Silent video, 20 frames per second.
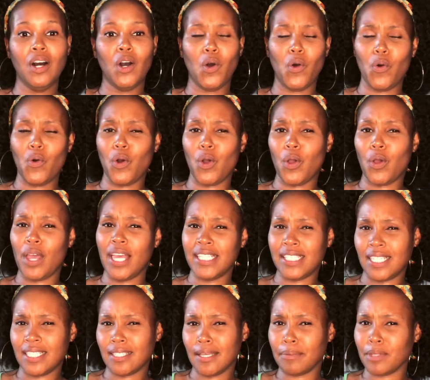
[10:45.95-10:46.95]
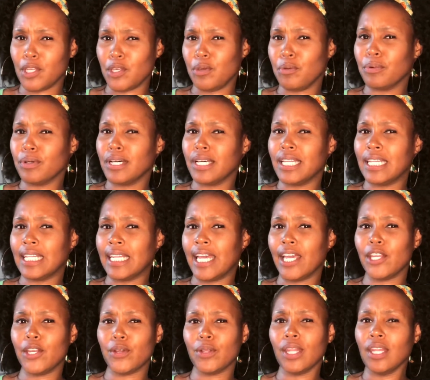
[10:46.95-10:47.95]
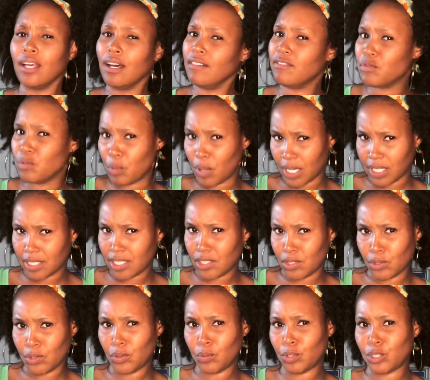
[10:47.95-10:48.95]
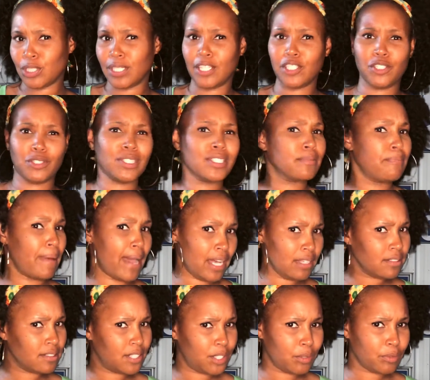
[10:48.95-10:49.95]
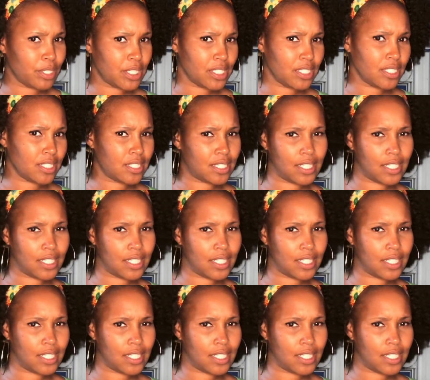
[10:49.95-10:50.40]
or is this something you would let your loved one do? Would you let your spouse do this?